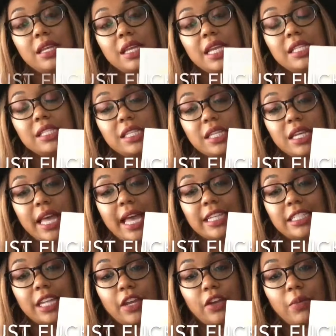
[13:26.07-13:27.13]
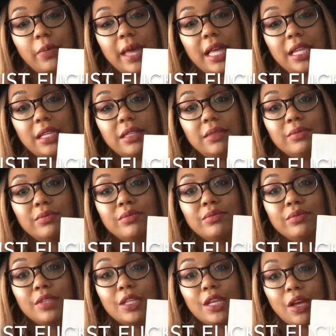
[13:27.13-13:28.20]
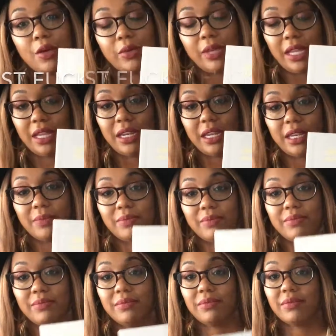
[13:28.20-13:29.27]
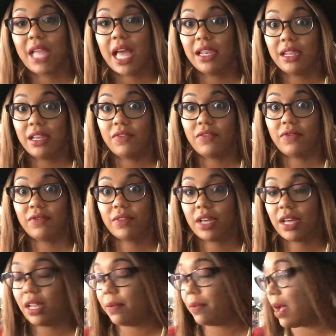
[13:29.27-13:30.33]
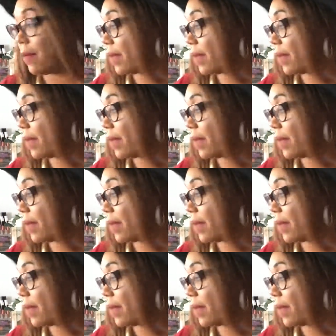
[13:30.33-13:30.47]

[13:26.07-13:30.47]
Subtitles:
It's a good eyeshadow palette. Go get it. I love ColourPop